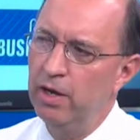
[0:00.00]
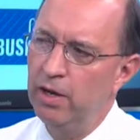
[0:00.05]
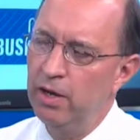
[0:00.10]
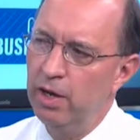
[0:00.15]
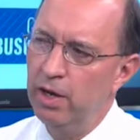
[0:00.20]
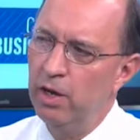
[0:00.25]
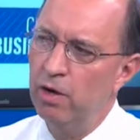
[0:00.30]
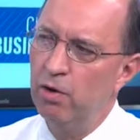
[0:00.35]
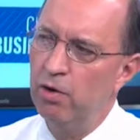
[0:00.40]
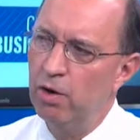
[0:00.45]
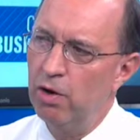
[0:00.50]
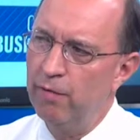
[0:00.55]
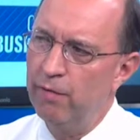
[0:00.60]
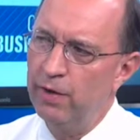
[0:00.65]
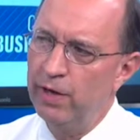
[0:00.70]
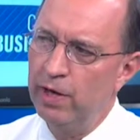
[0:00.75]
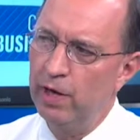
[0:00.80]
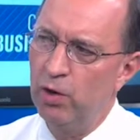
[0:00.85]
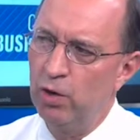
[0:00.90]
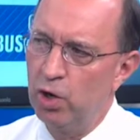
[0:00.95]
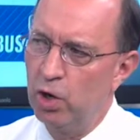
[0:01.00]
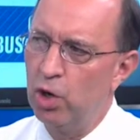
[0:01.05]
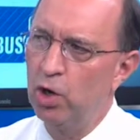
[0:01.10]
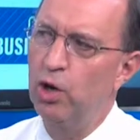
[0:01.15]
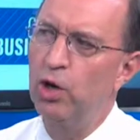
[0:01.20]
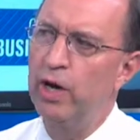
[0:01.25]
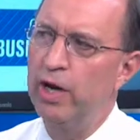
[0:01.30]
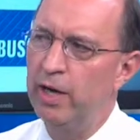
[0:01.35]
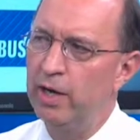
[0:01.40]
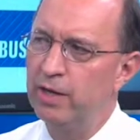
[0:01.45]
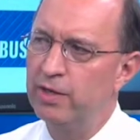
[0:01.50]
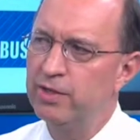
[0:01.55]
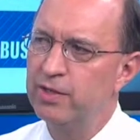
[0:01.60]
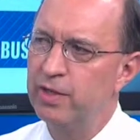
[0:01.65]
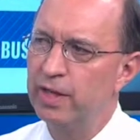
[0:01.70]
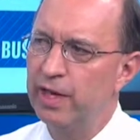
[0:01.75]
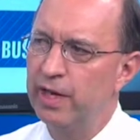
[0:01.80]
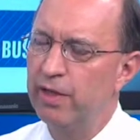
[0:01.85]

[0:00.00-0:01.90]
Year-over-year earnings